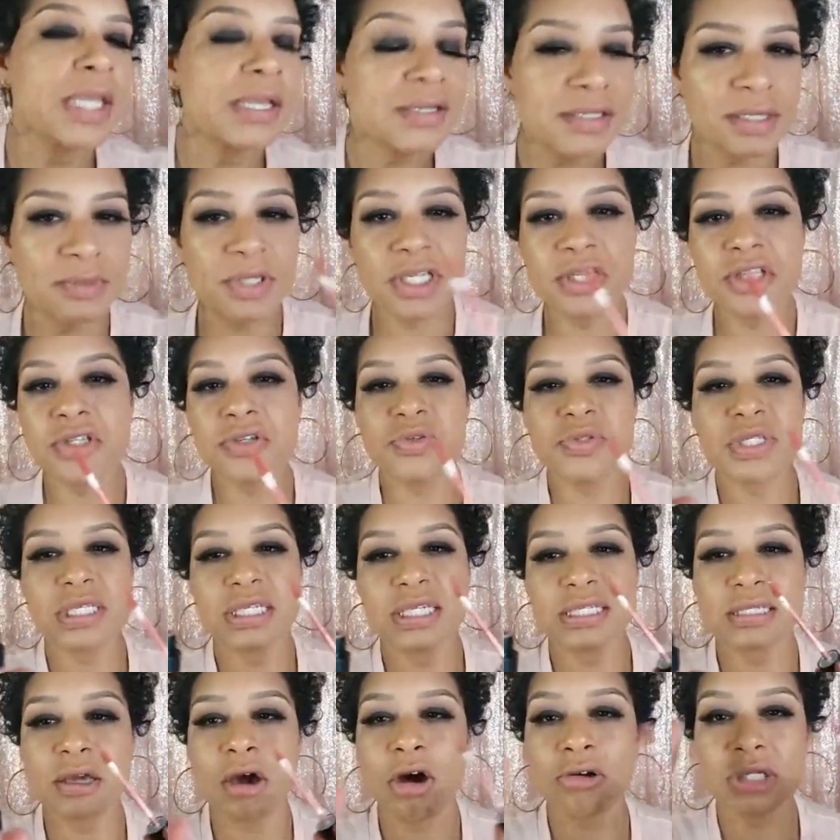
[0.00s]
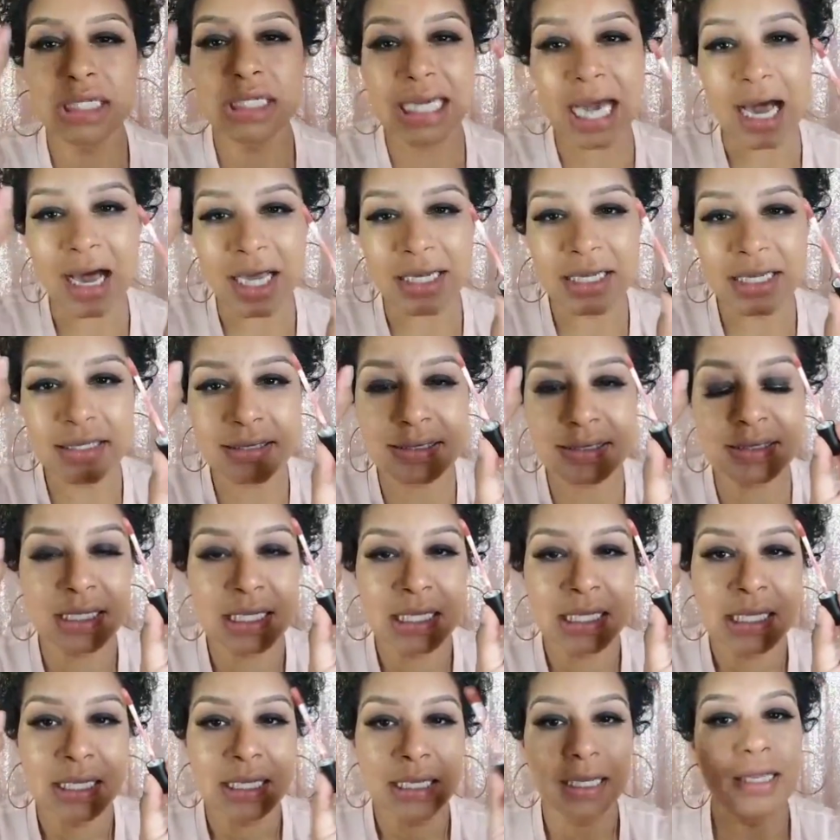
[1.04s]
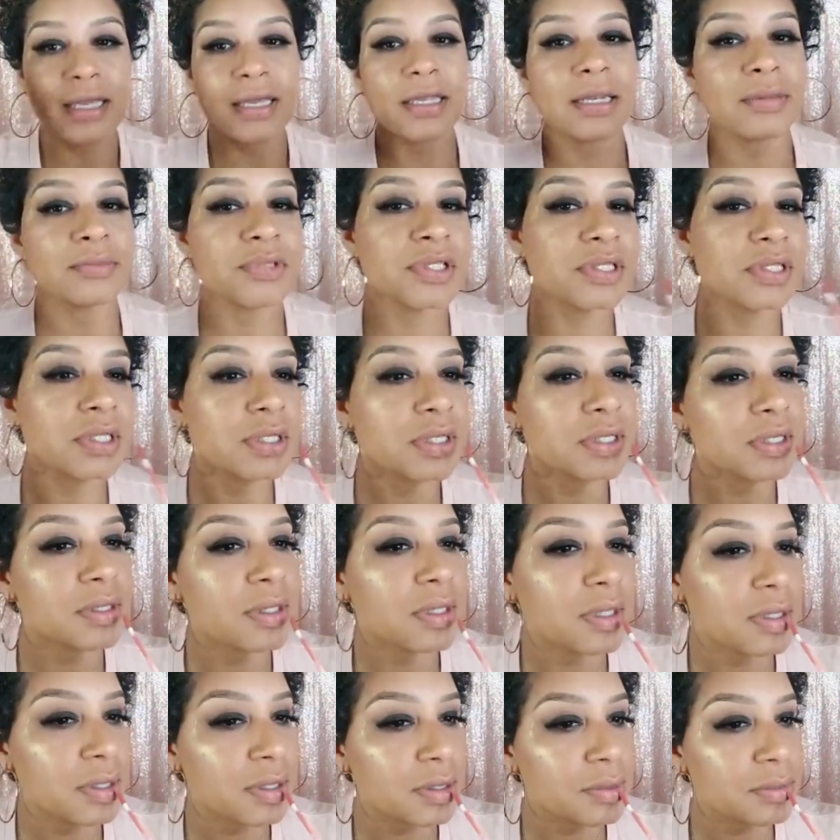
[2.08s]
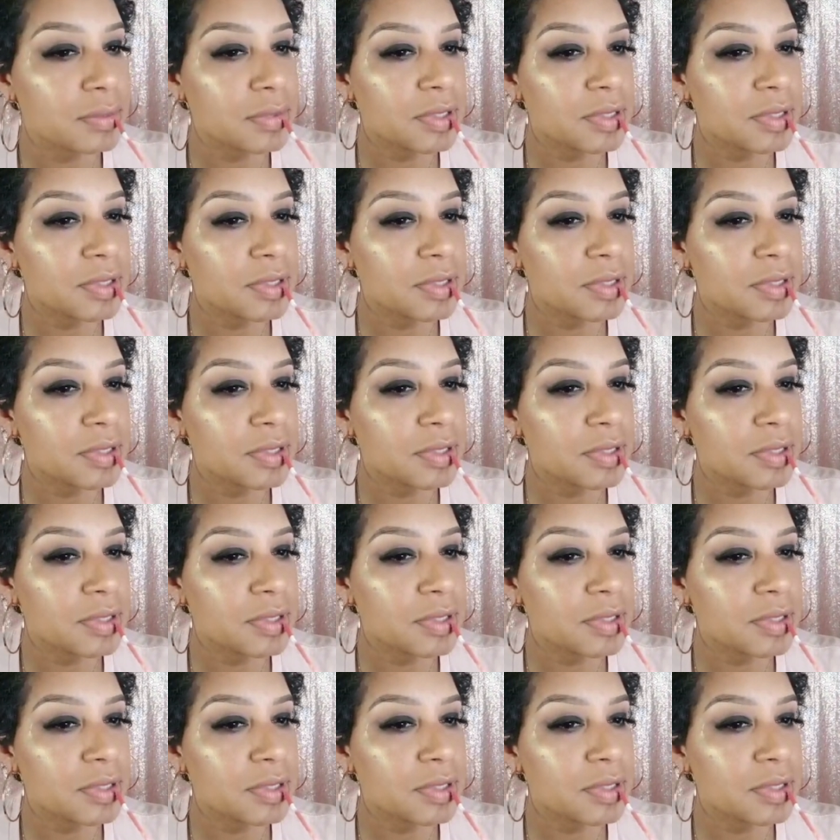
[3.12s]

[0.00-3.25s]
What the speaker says: So I'm going to use it. It's called Goddess, and I'm just going to